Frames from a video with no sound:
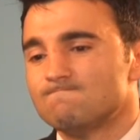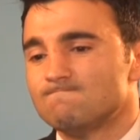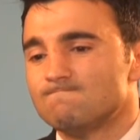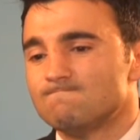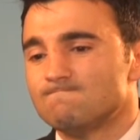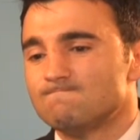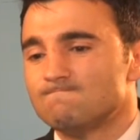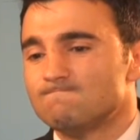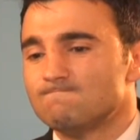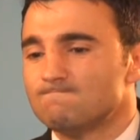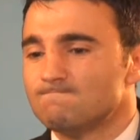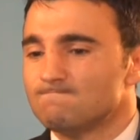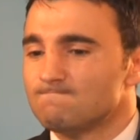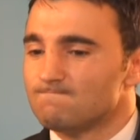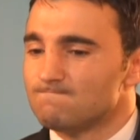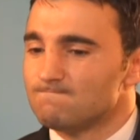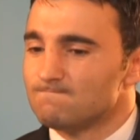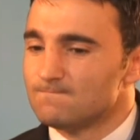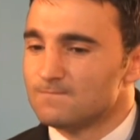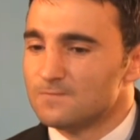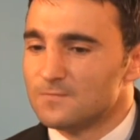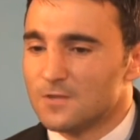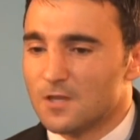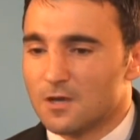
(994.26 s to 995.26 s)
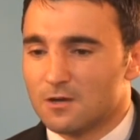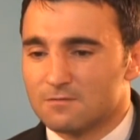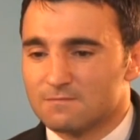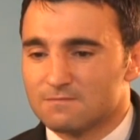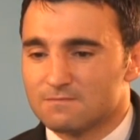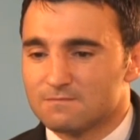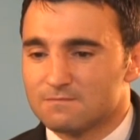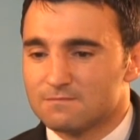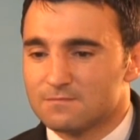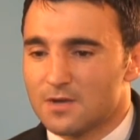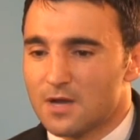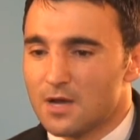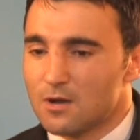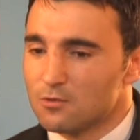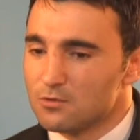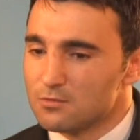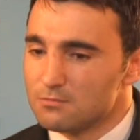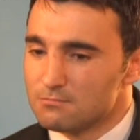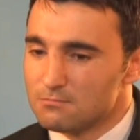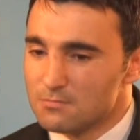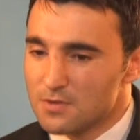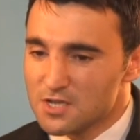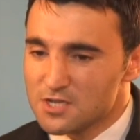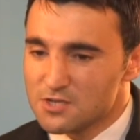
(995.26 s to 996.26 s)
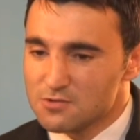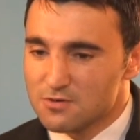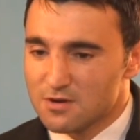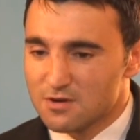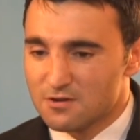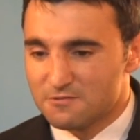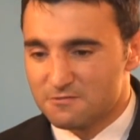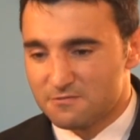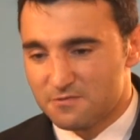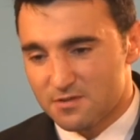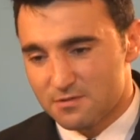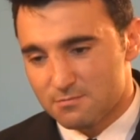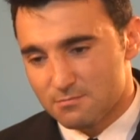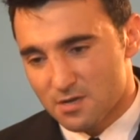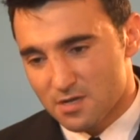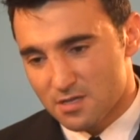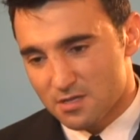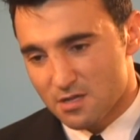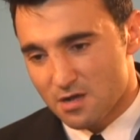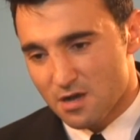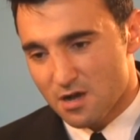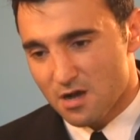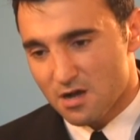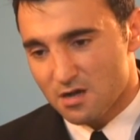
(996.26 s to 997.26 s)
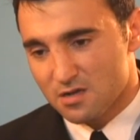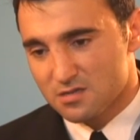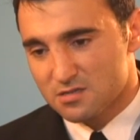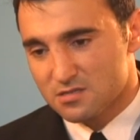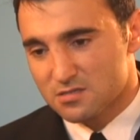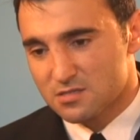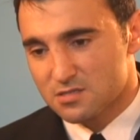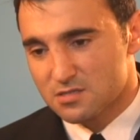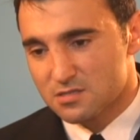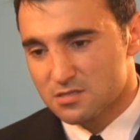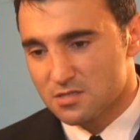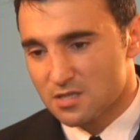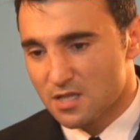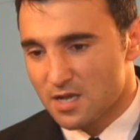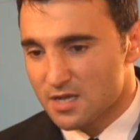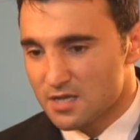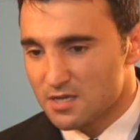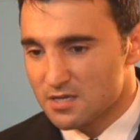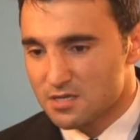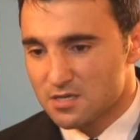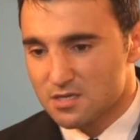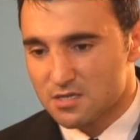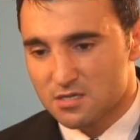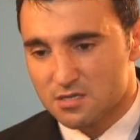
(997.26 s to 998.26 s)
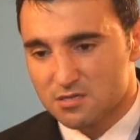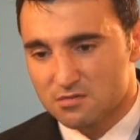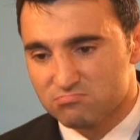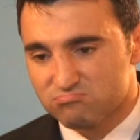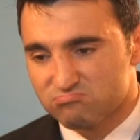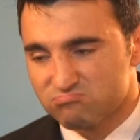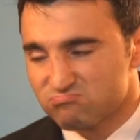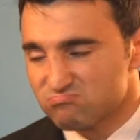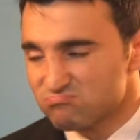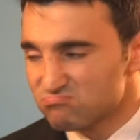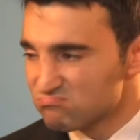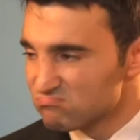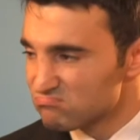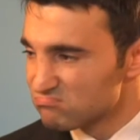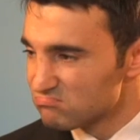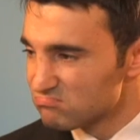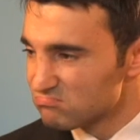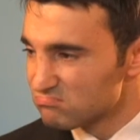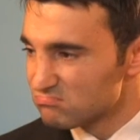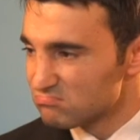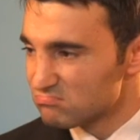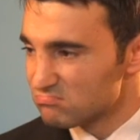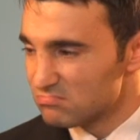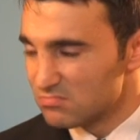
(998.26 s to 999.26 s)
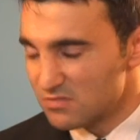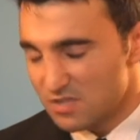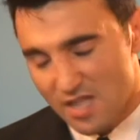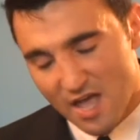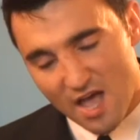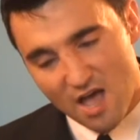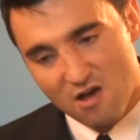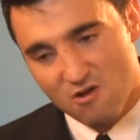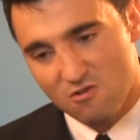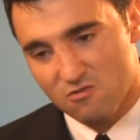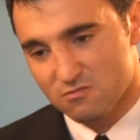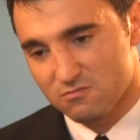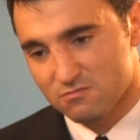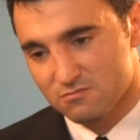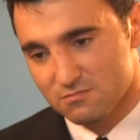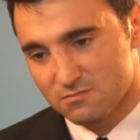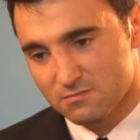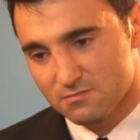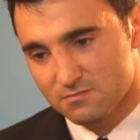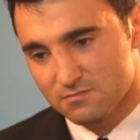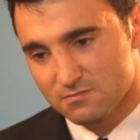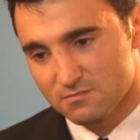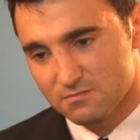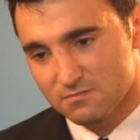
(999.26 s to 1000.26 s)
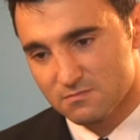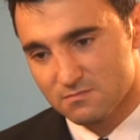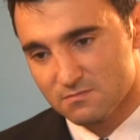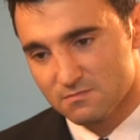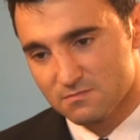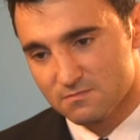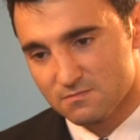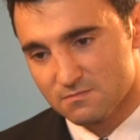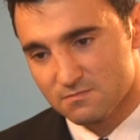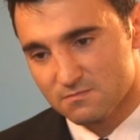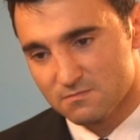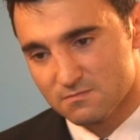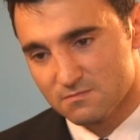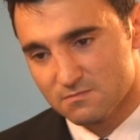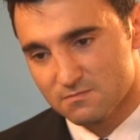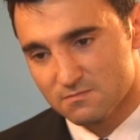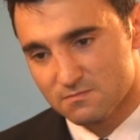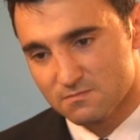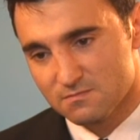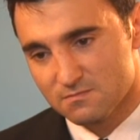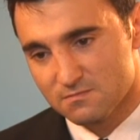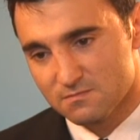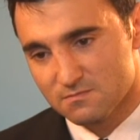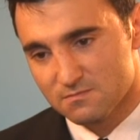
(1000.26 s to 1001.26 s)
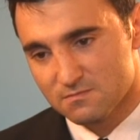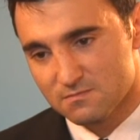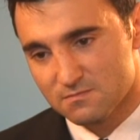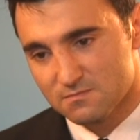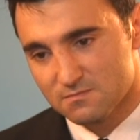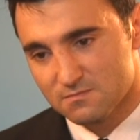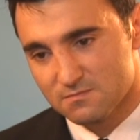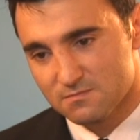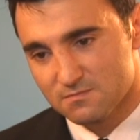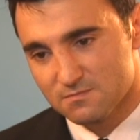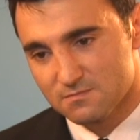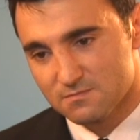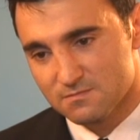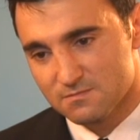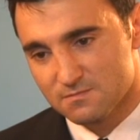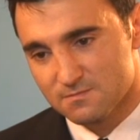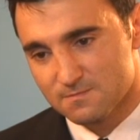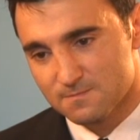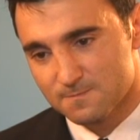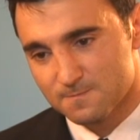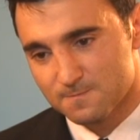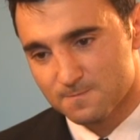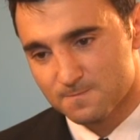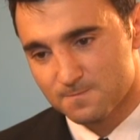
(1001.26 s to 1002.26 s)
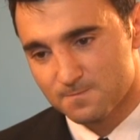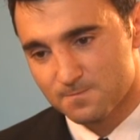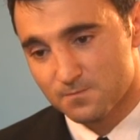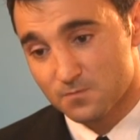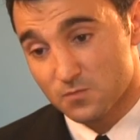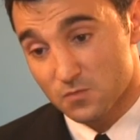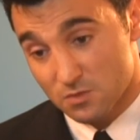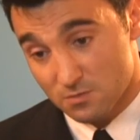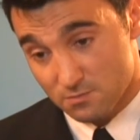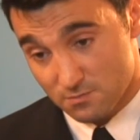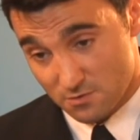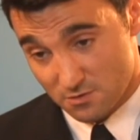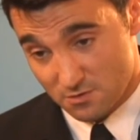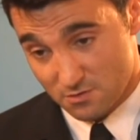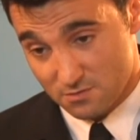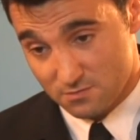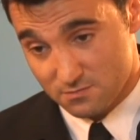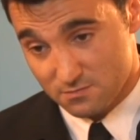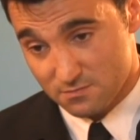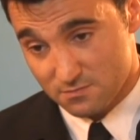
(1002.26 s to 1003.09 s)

Mm, no, I would much rather feed my dogs, like, now. Okay, tomorrow. Tomorrow?